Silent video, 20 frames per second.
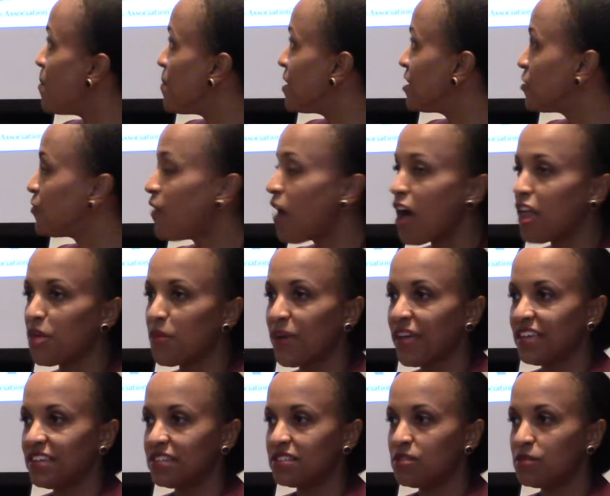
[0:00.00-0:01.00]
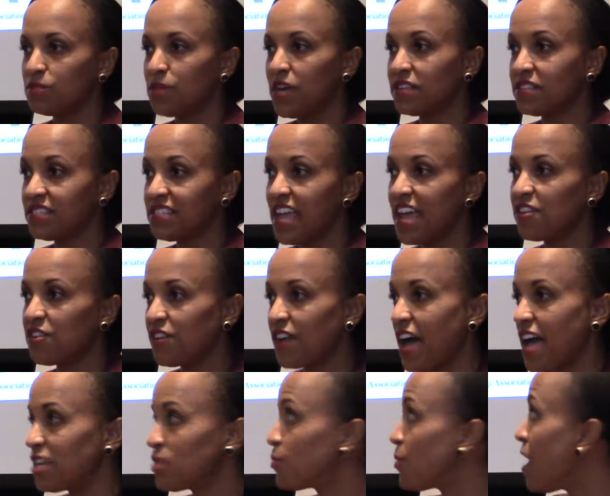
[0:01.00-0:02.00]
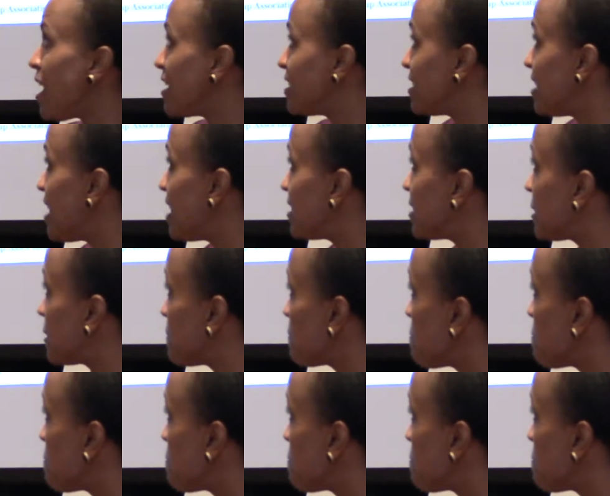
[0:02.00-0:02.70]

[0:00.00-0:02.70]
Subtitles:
is following and is a standardized process.